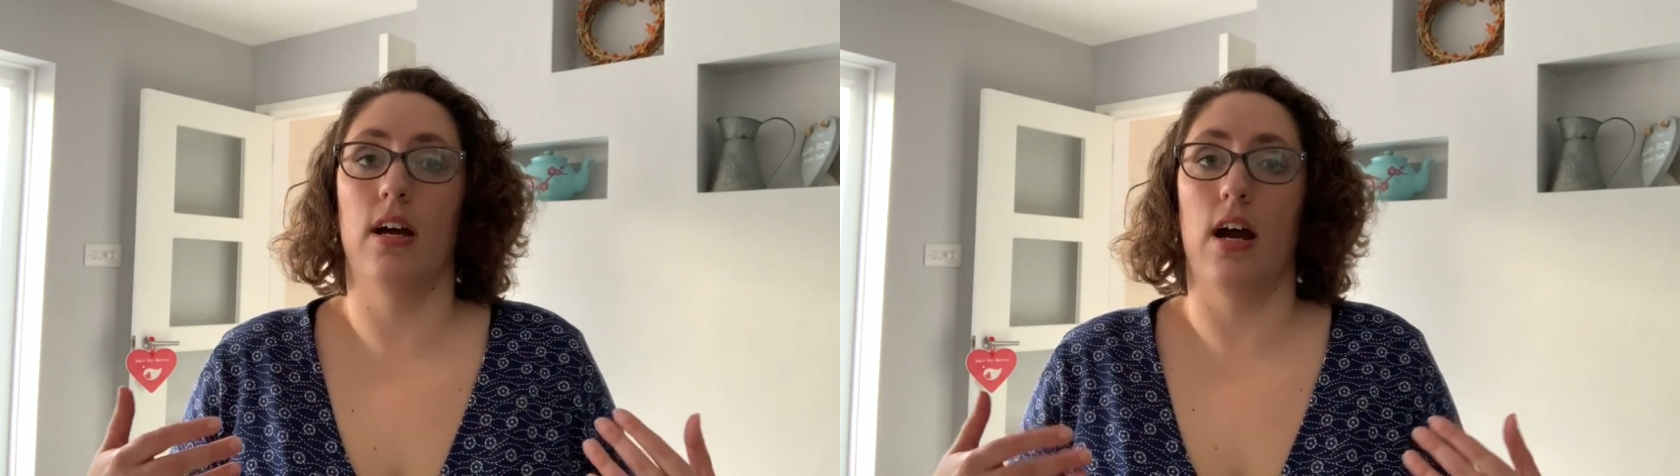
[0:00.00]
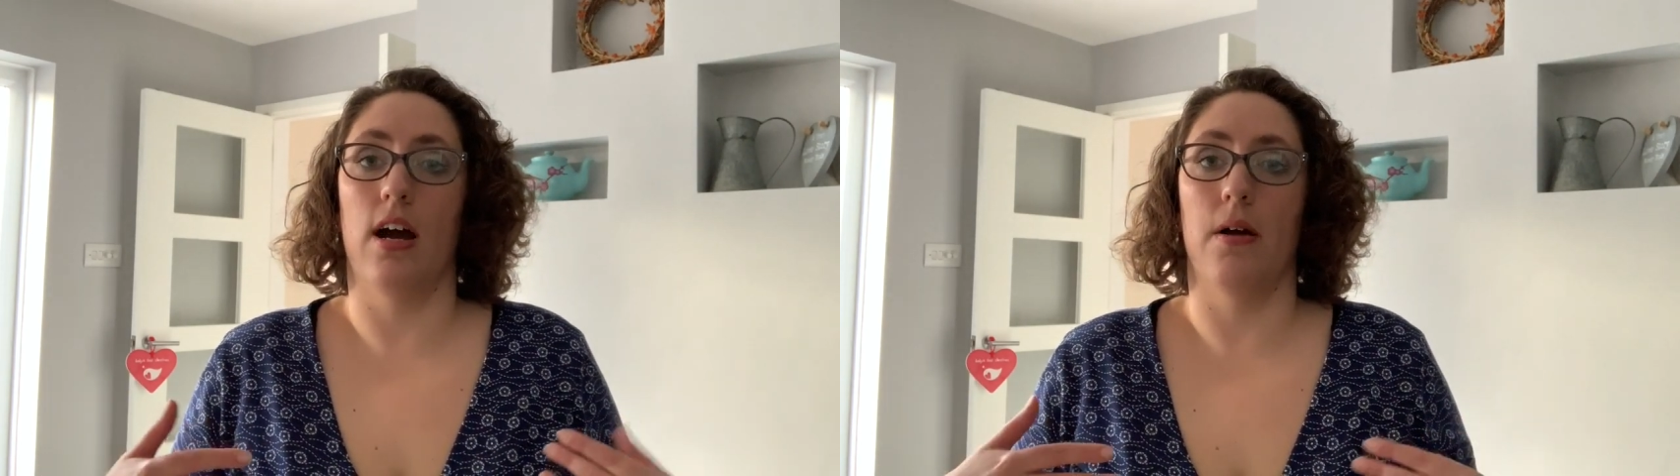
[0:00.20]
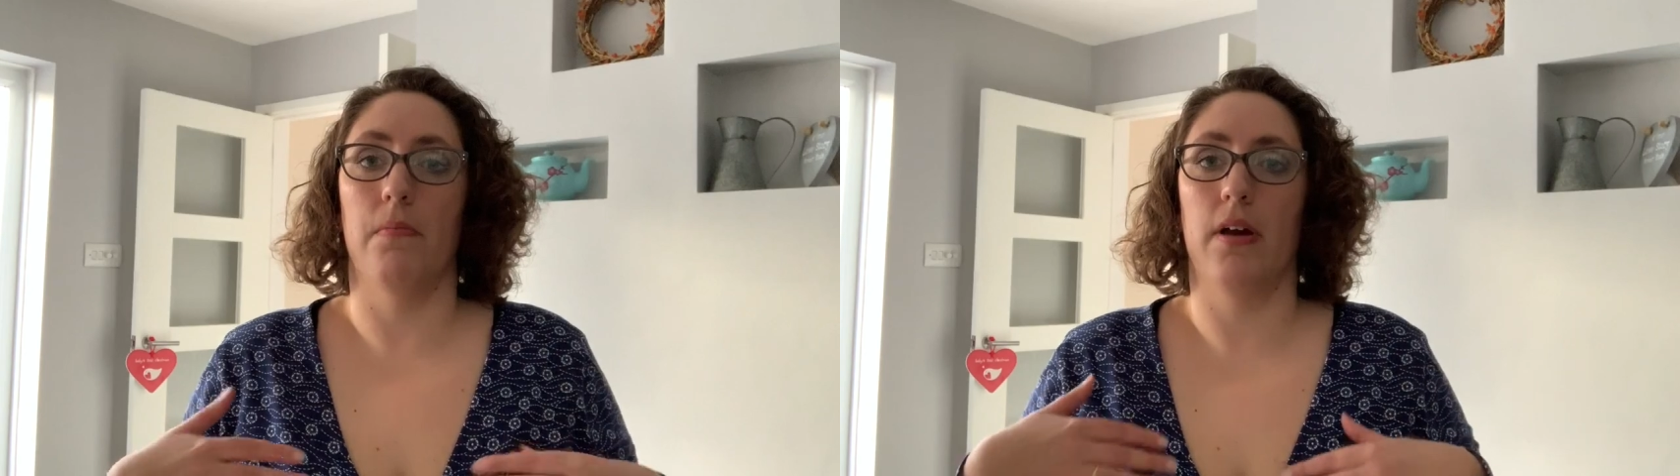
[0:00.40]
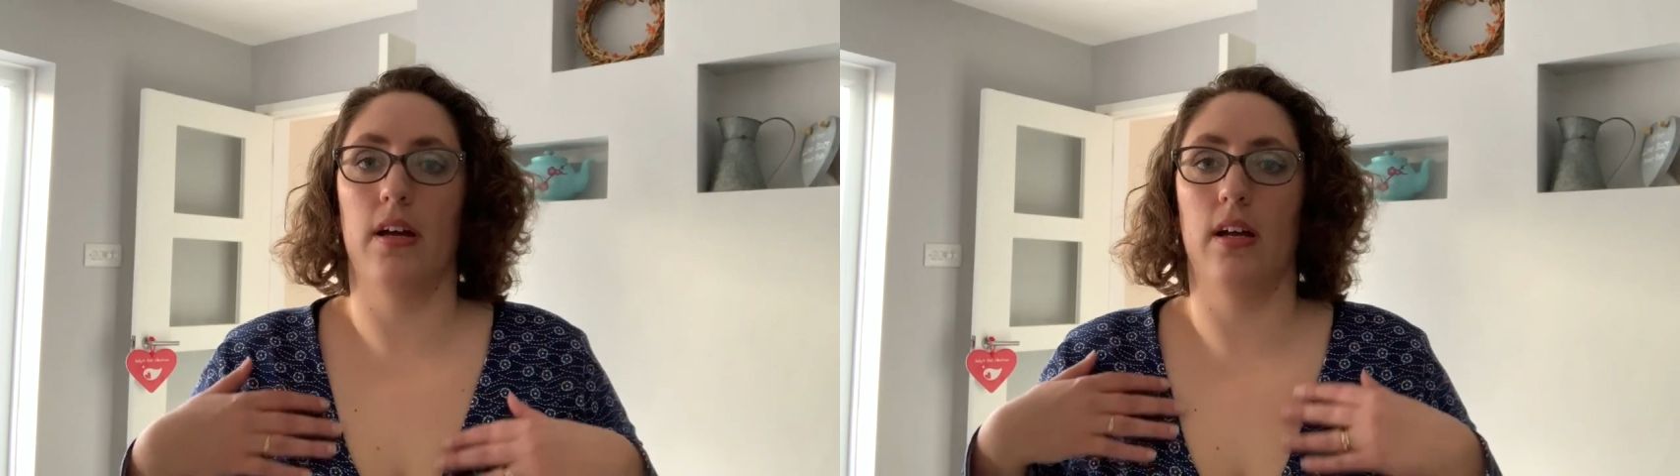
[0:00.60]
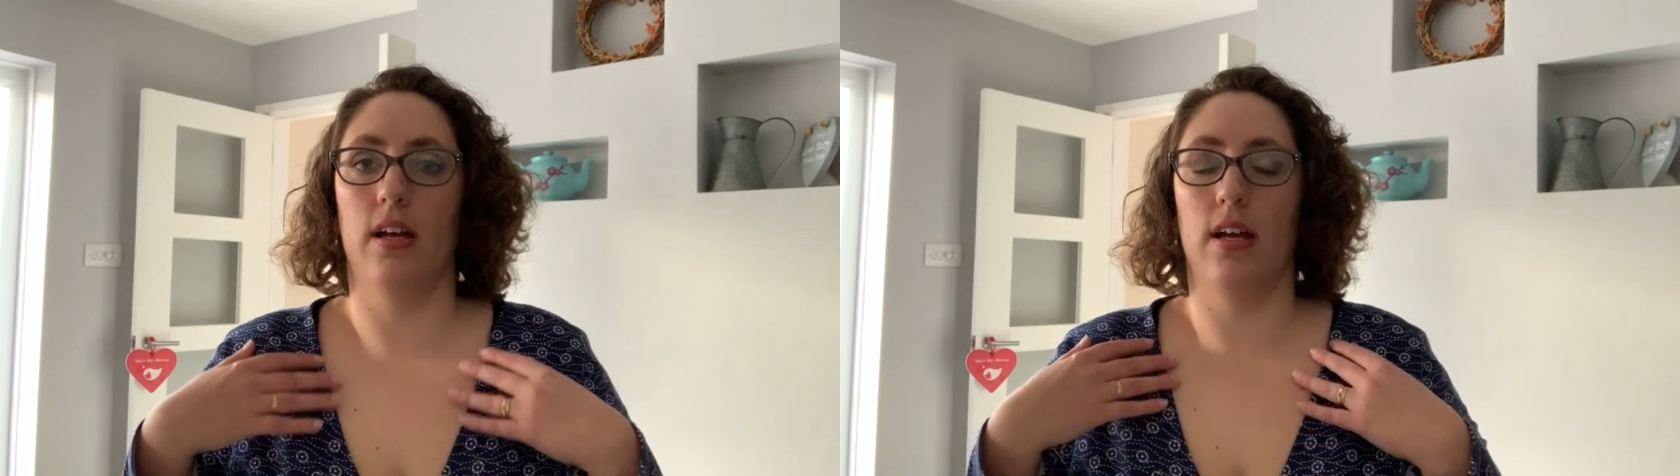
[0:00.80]

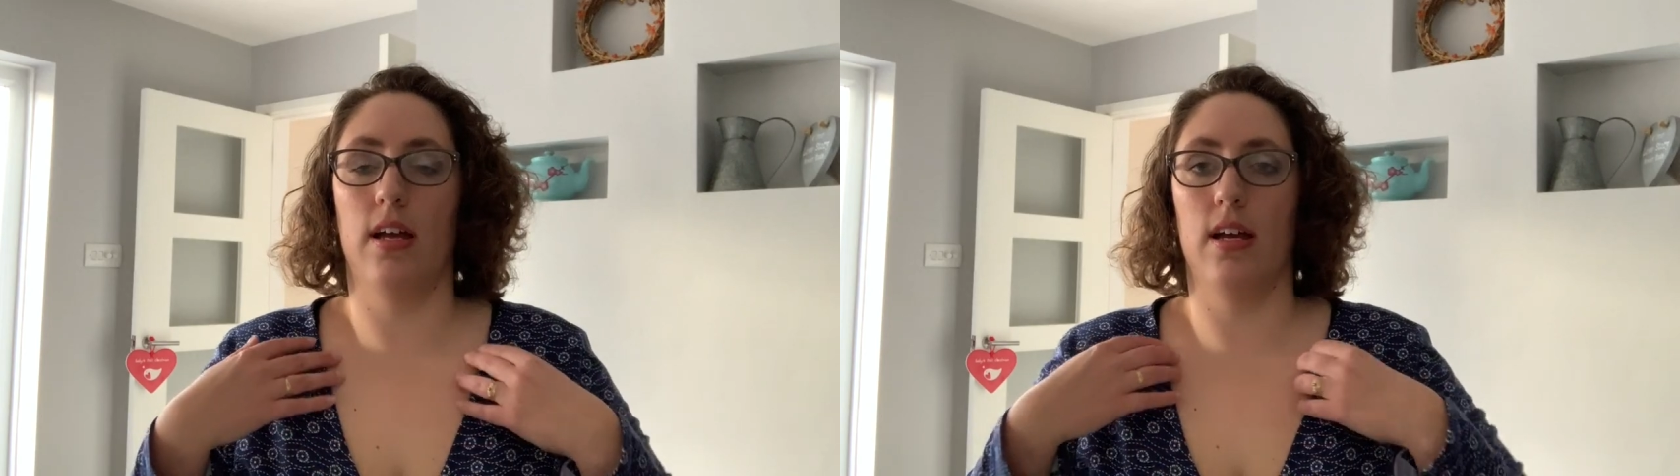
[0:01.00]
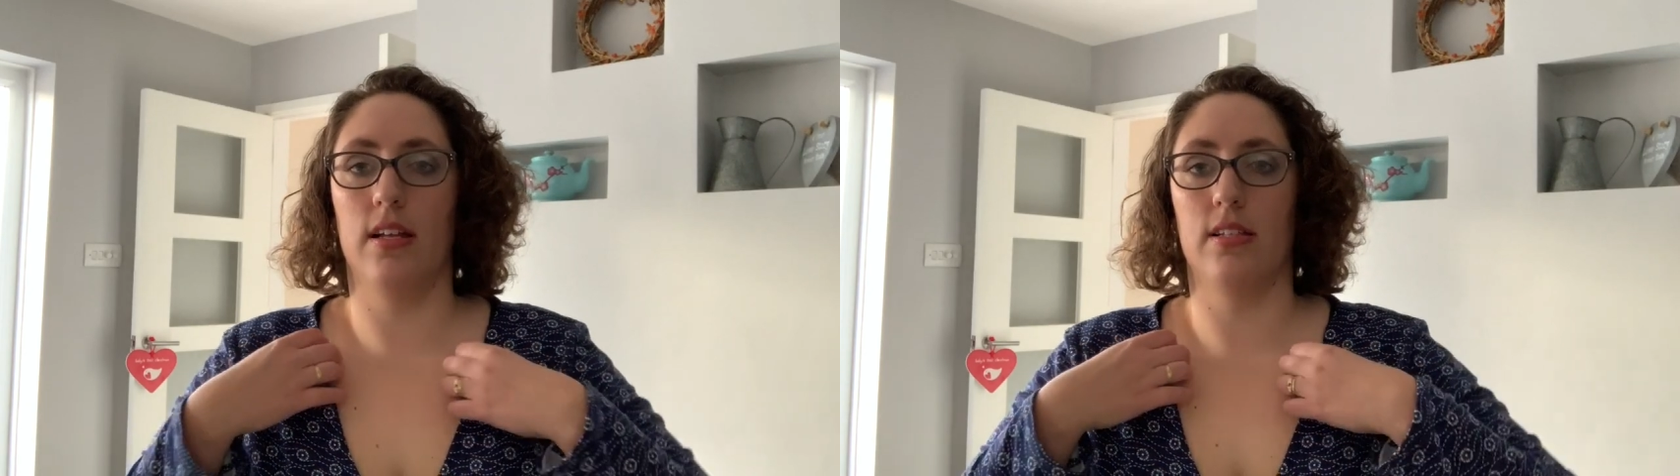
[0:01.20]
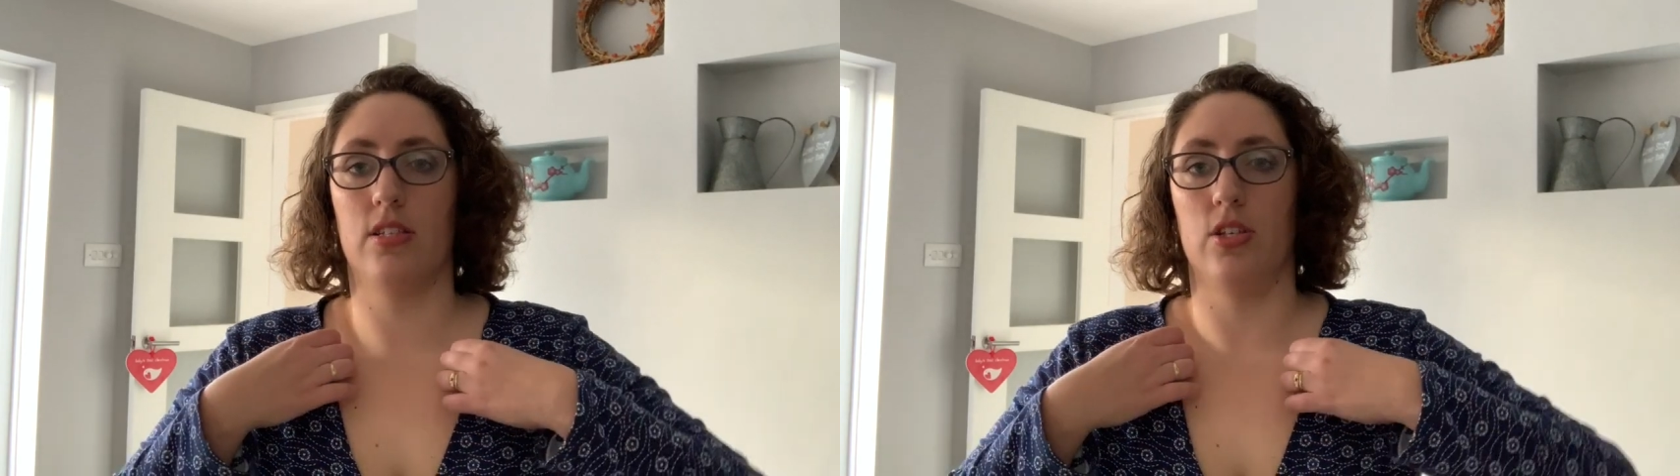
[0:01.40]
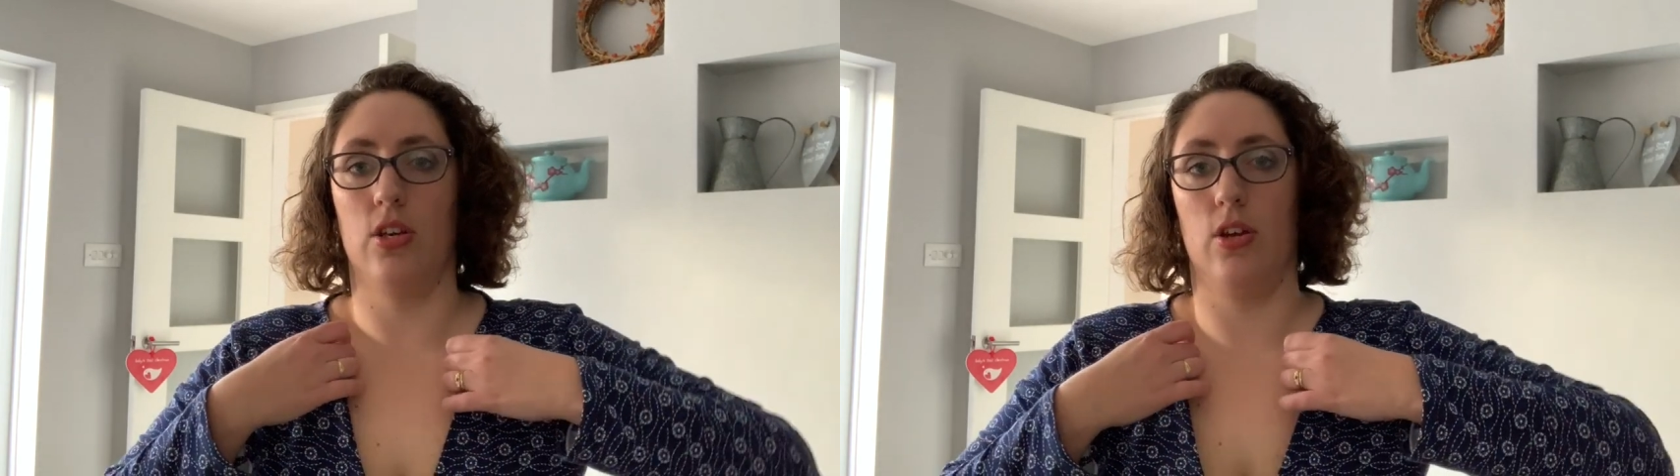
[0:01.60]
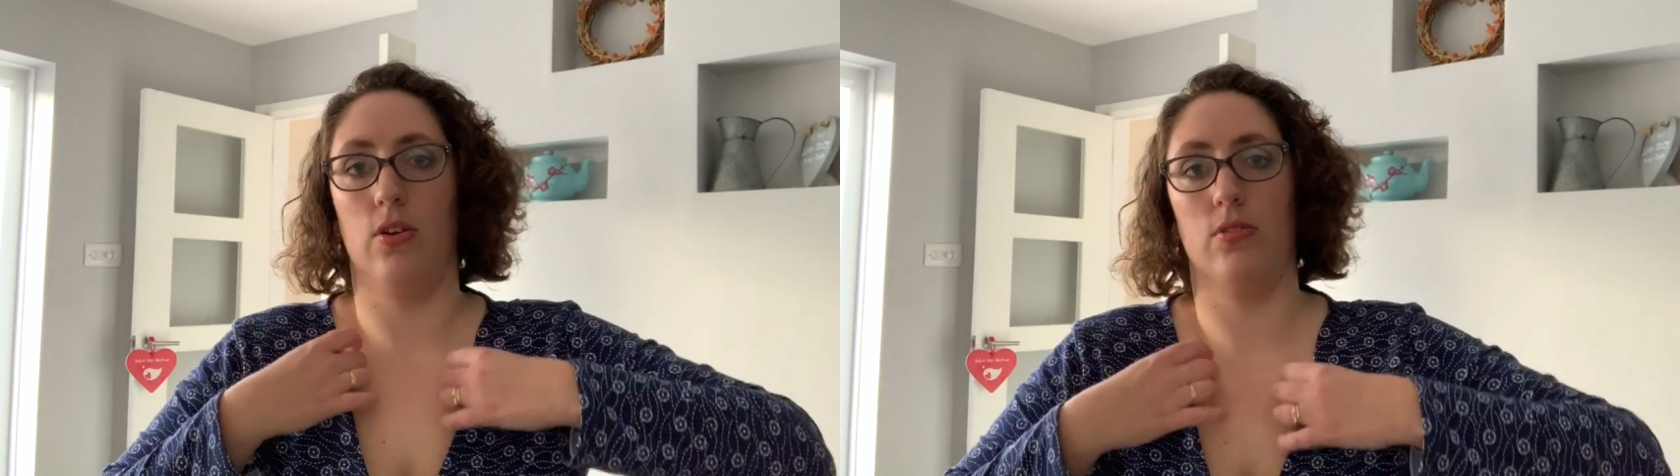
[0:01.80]

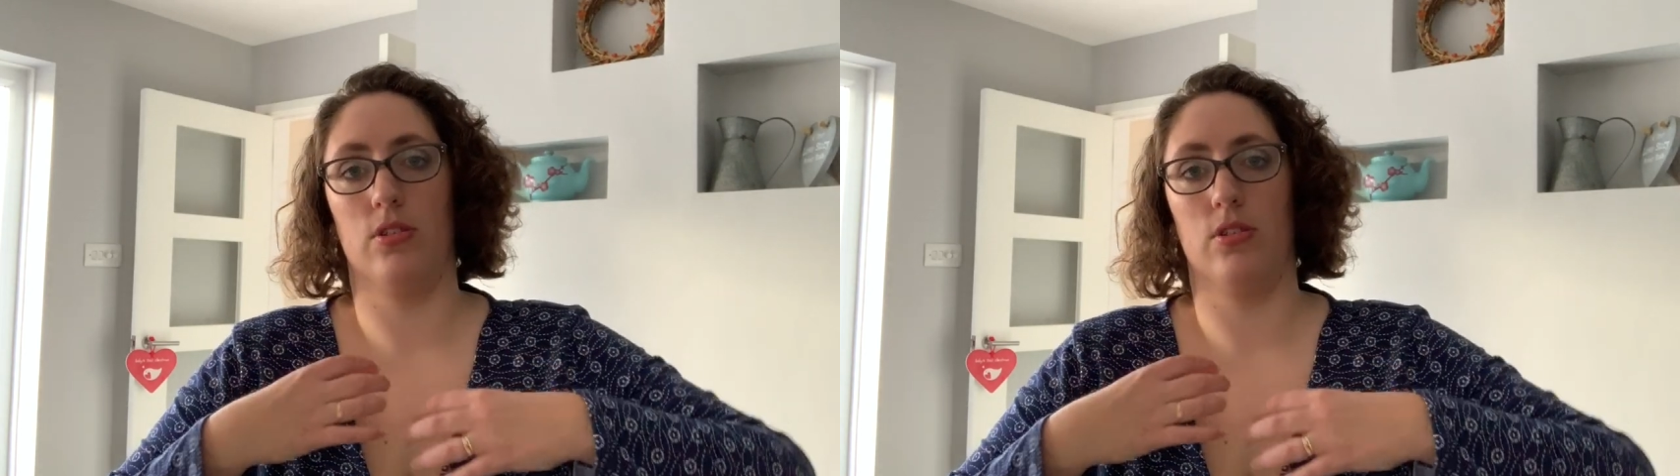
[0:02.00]
to